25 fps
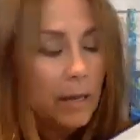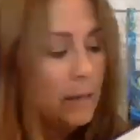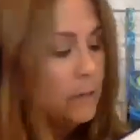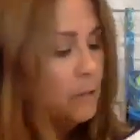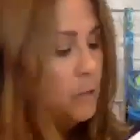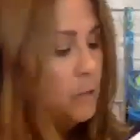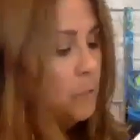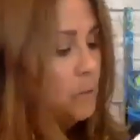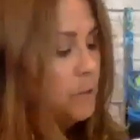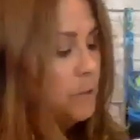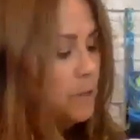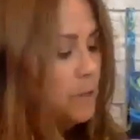
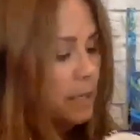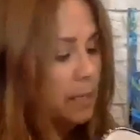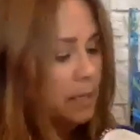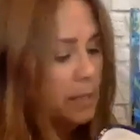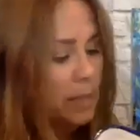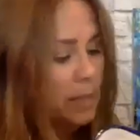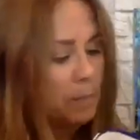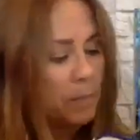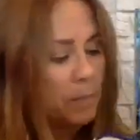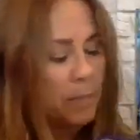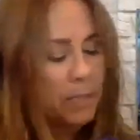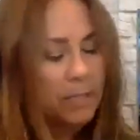You would think
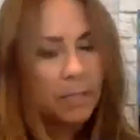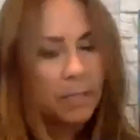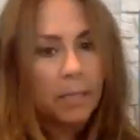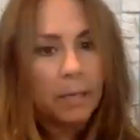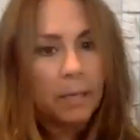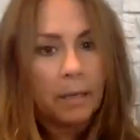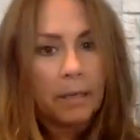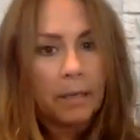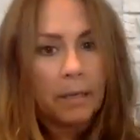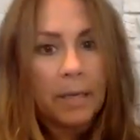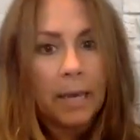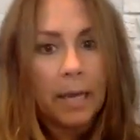that
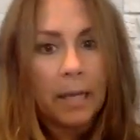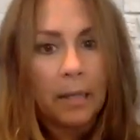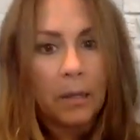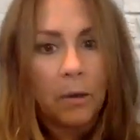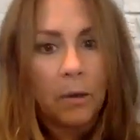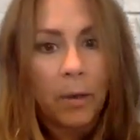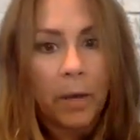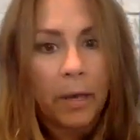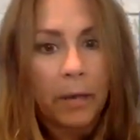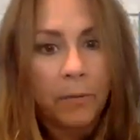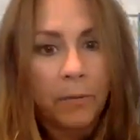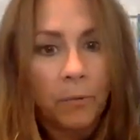mixing
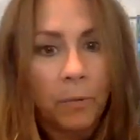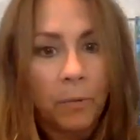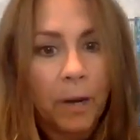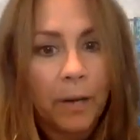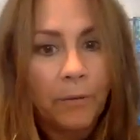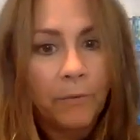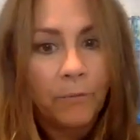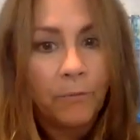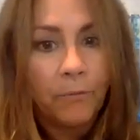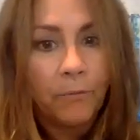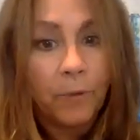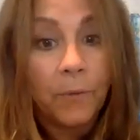yellow and
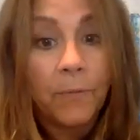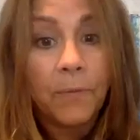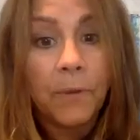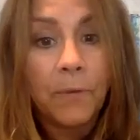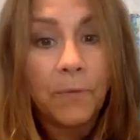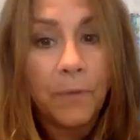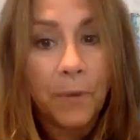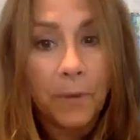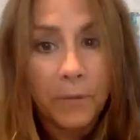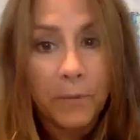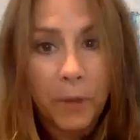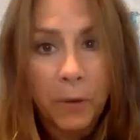red
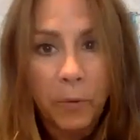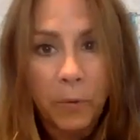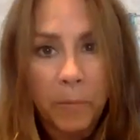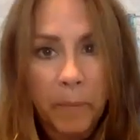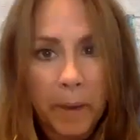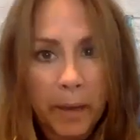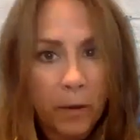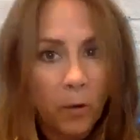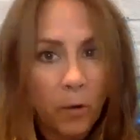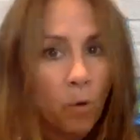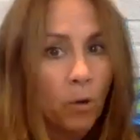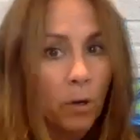50-50 would
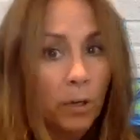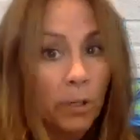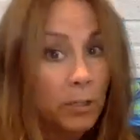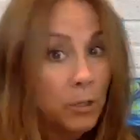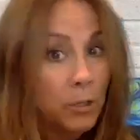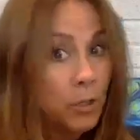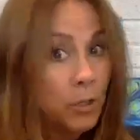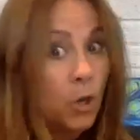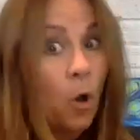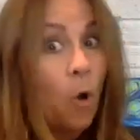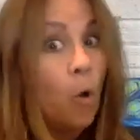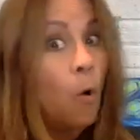make
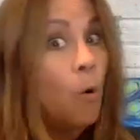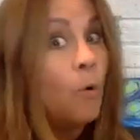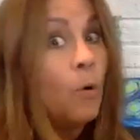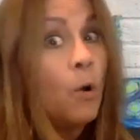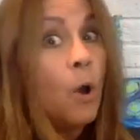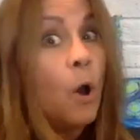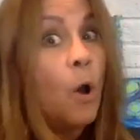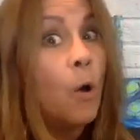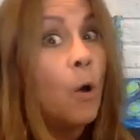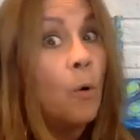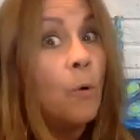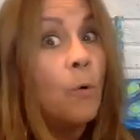orange. Oh
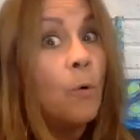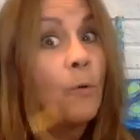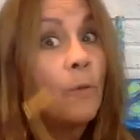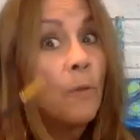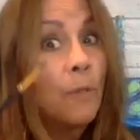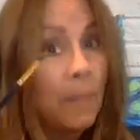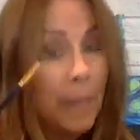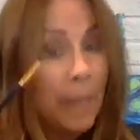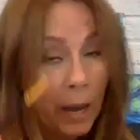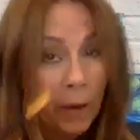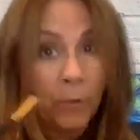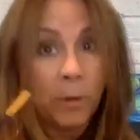no,
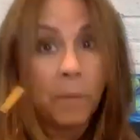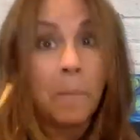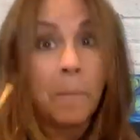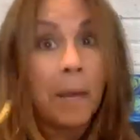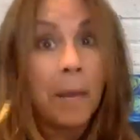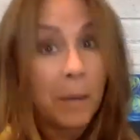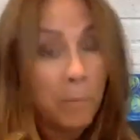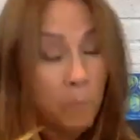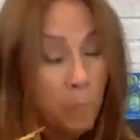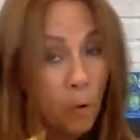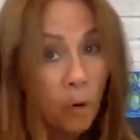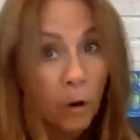that would
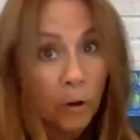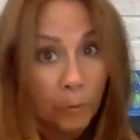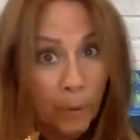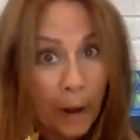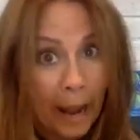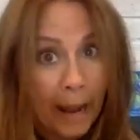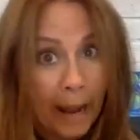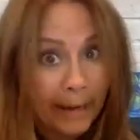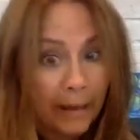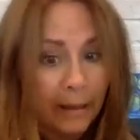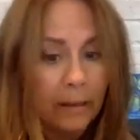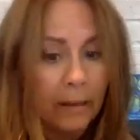make more
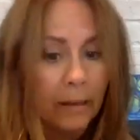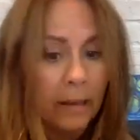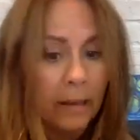red.